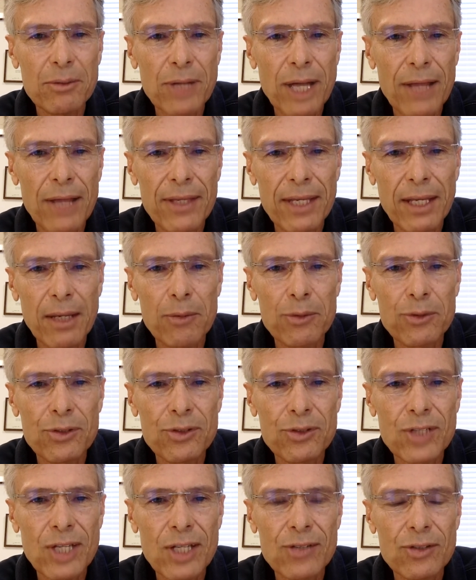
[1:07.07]
I think it was a
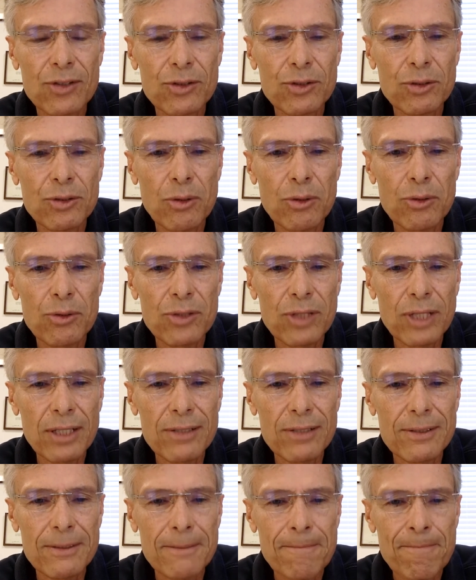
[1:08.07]
Cessna
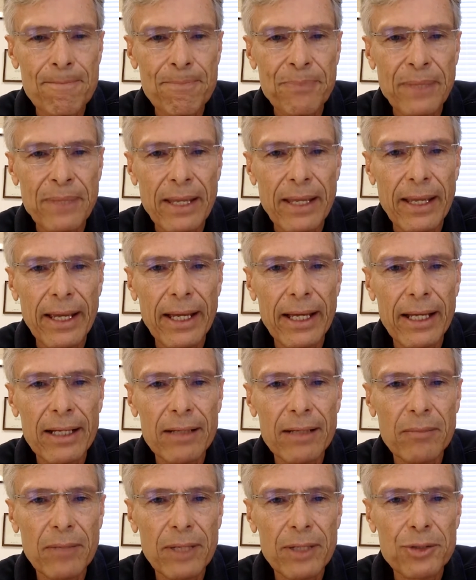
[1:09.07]
206,
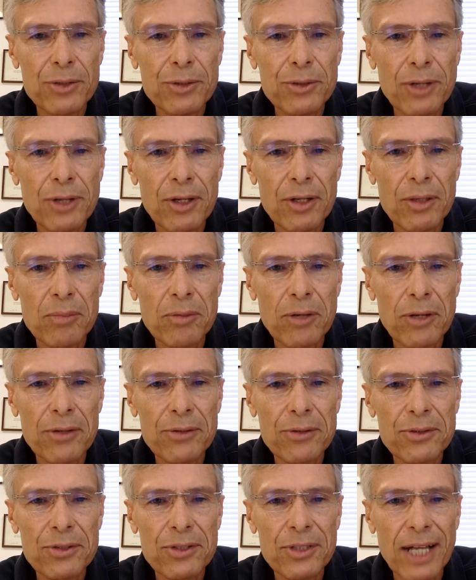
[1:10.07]
and my two younger
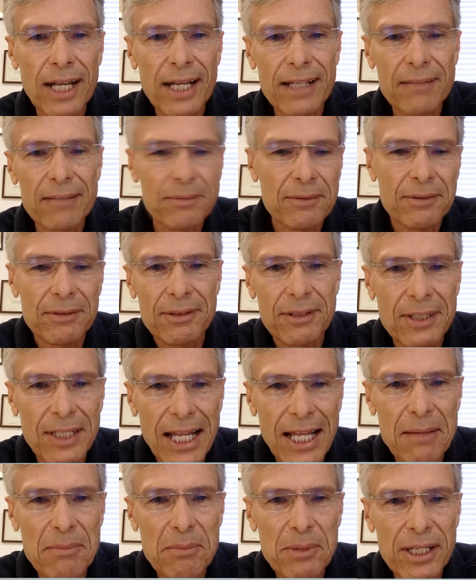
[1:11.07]
brothers and I
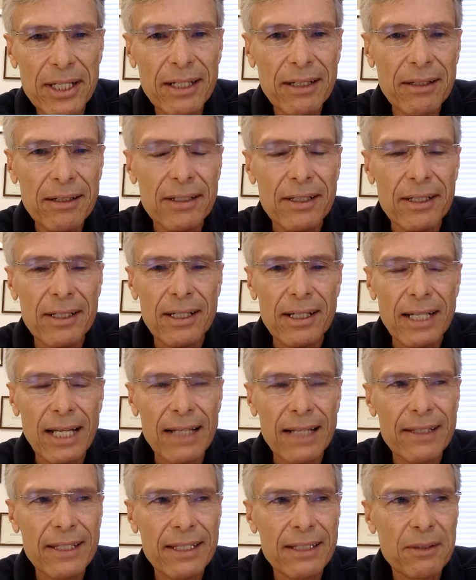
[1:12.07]
climbed in.
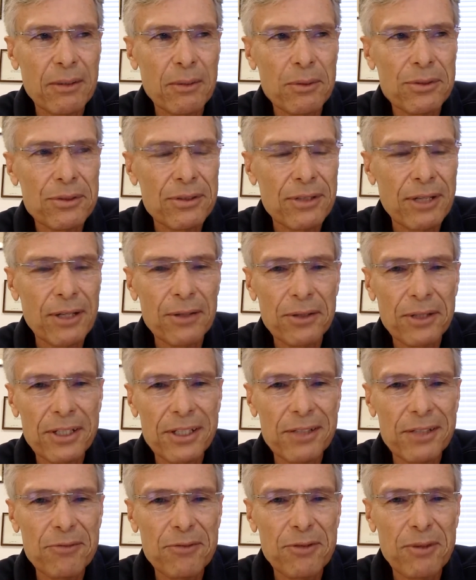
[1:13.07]
I think there was another
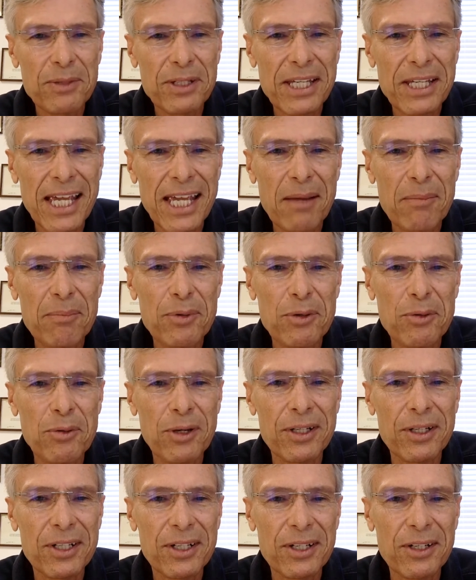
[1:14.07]
kid from the camp who
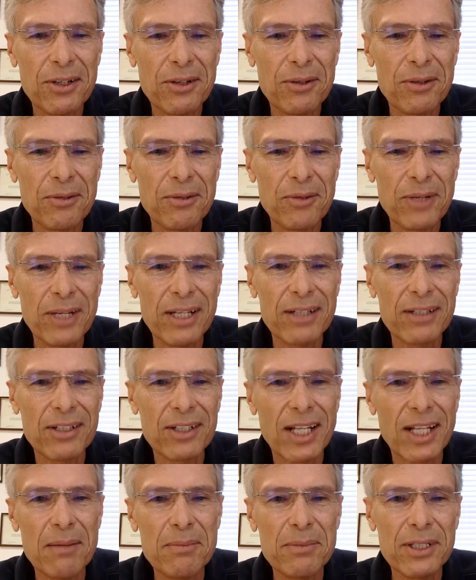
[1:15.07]
wanted to go and
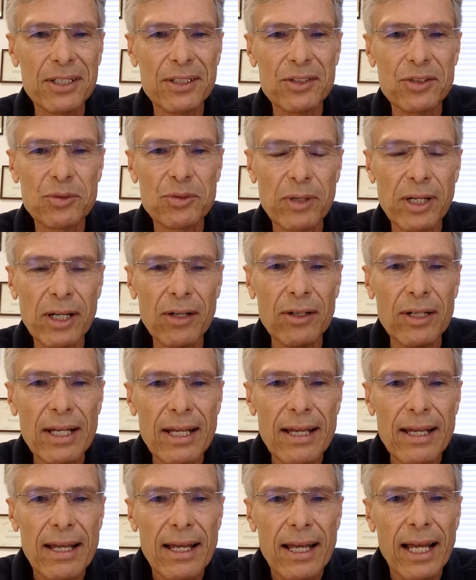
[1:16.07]
climbed in as well.
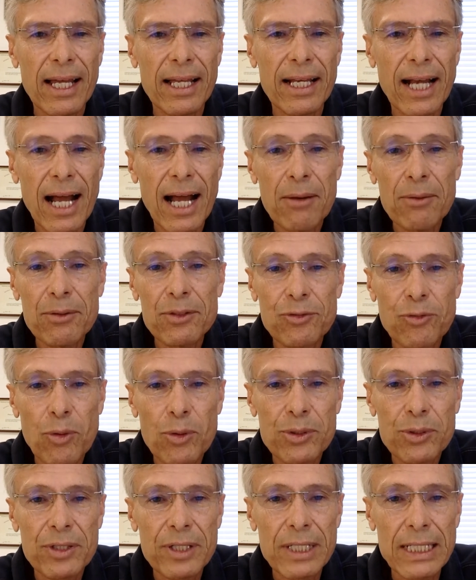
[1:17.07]
And I was
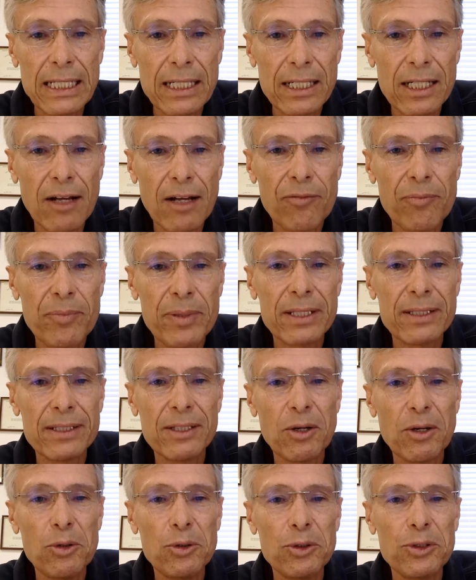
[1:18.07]
fortunate enough, being
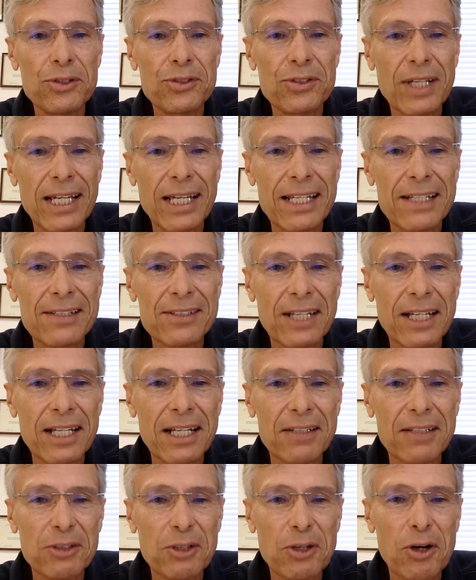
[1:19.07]
the oldest, I guess I
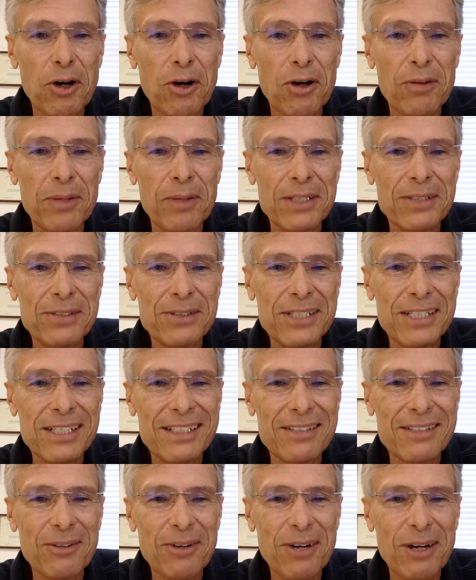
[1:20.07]
got to call my
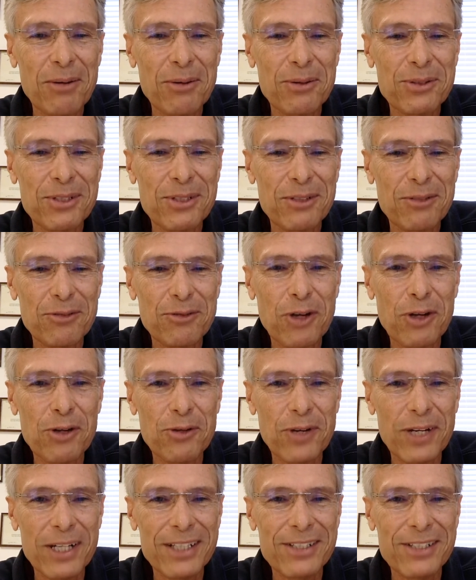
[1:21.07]
seat, so I was in the front
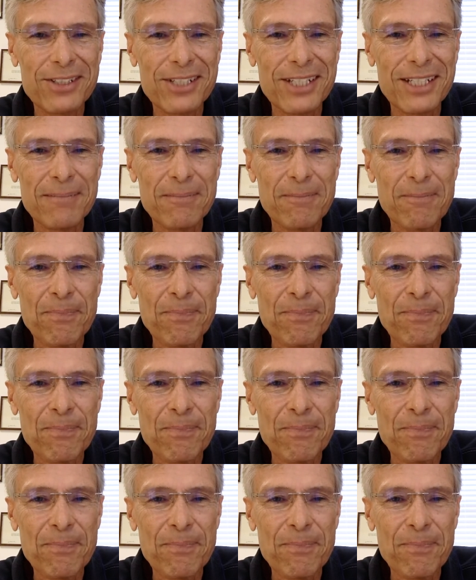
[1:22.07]
right seat.